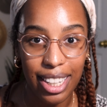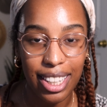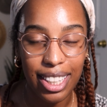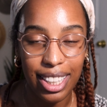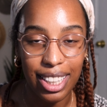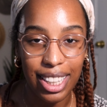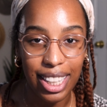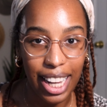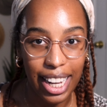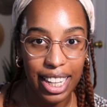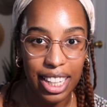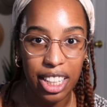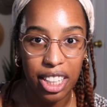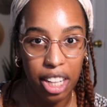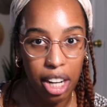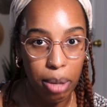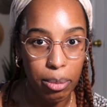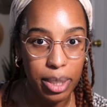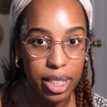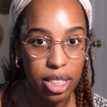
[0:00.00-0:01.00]
Like,
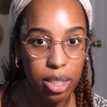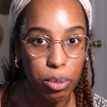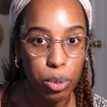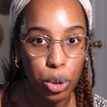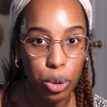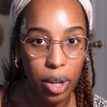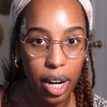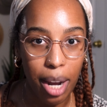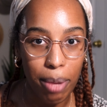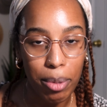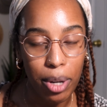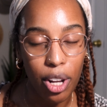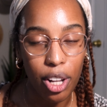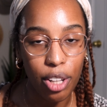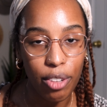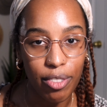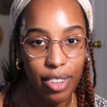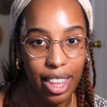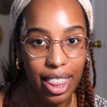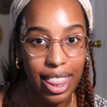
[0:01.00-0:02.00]
comment, subscribe, all
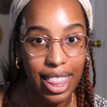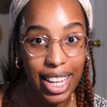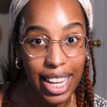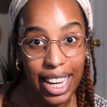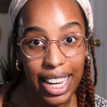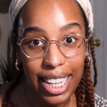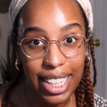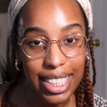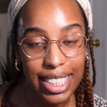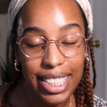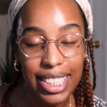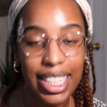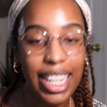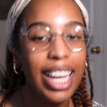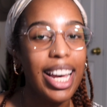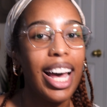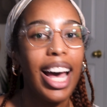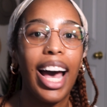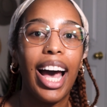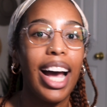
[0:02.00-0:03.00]
of the things.
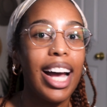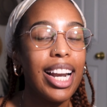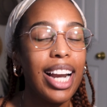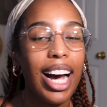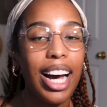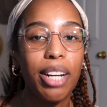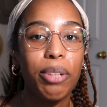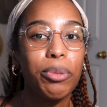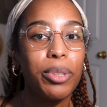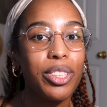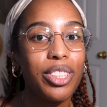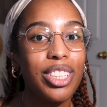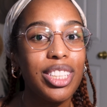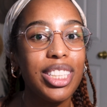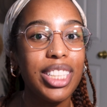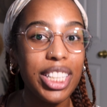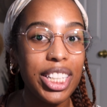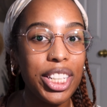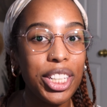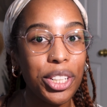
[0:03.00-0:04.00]
And I will
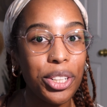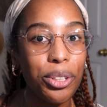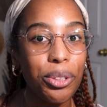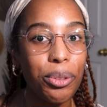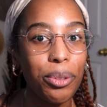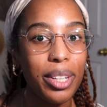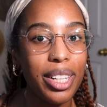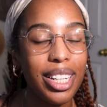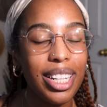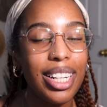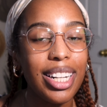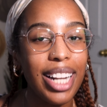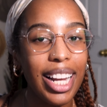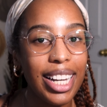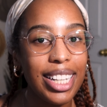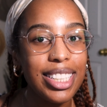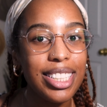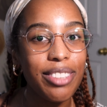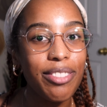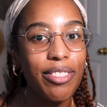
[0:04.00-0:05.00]
see you
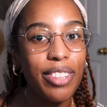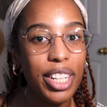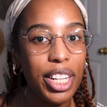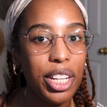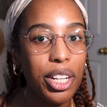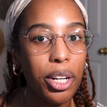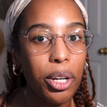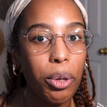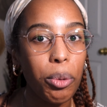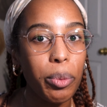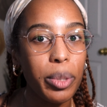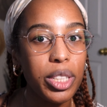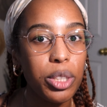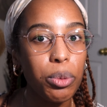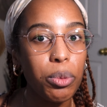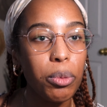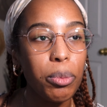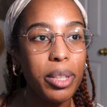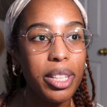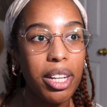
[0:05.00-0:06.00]
next video, which
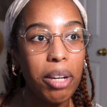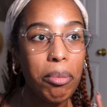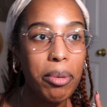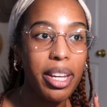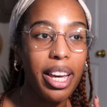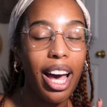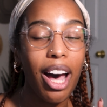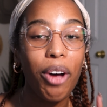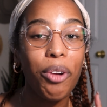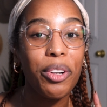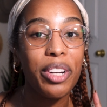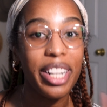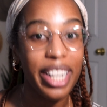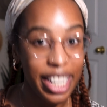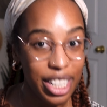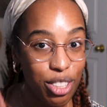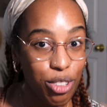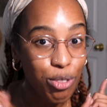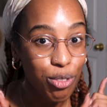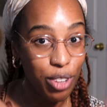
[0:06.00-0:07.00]
will be coming out
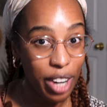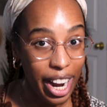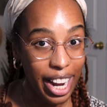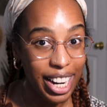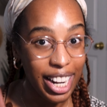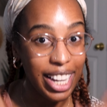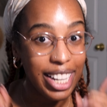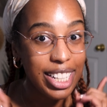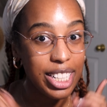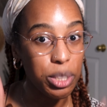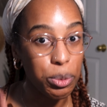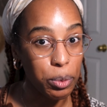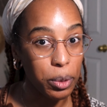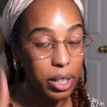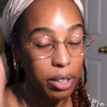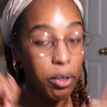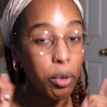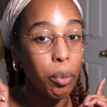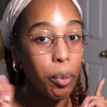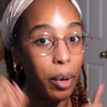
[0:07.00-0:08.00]
next Friday, because
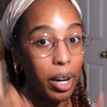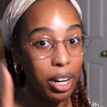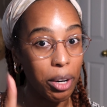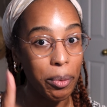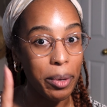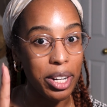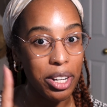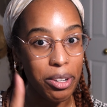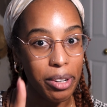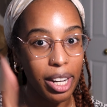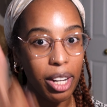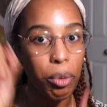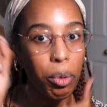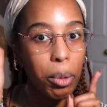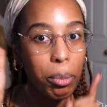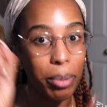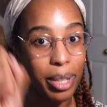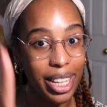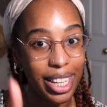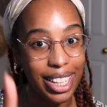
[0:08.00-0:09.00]
what are we doing? We're
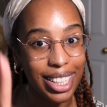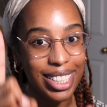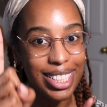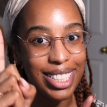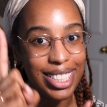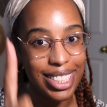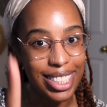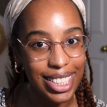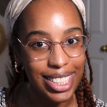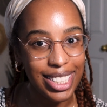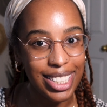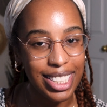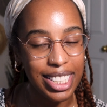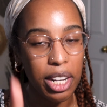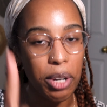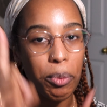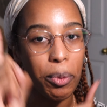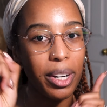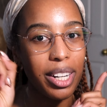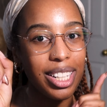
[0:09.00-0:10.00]
being
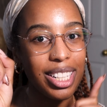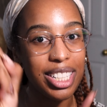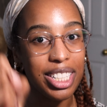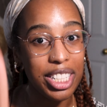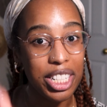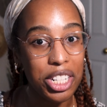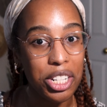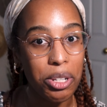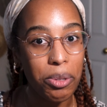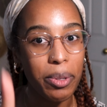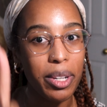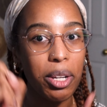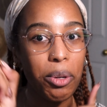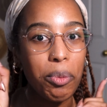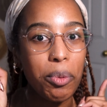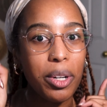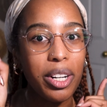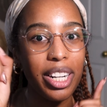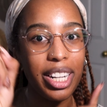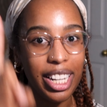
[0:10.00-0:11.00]
consistent. We're continuing.
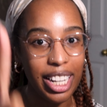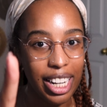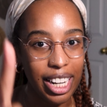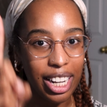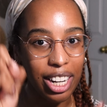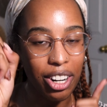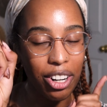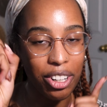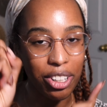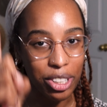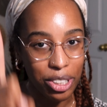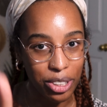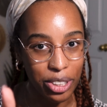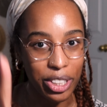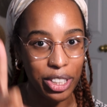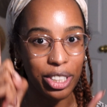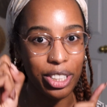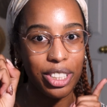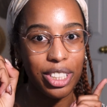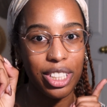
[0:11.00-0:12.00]
We're hitting our New
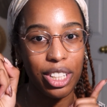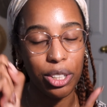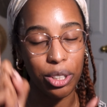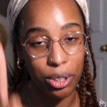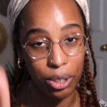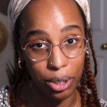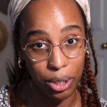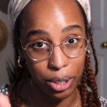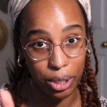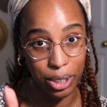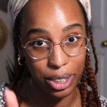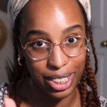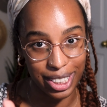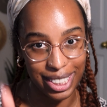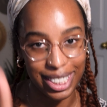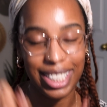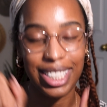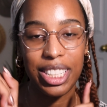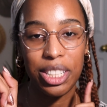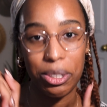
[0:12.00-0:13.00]
Year's
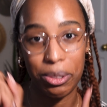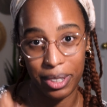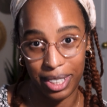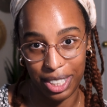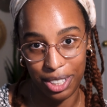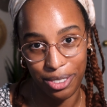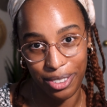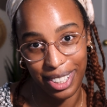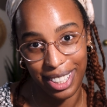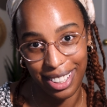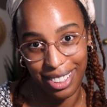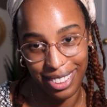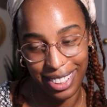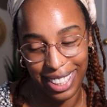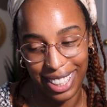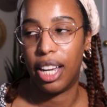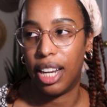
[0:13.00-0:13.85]
goals in 2023.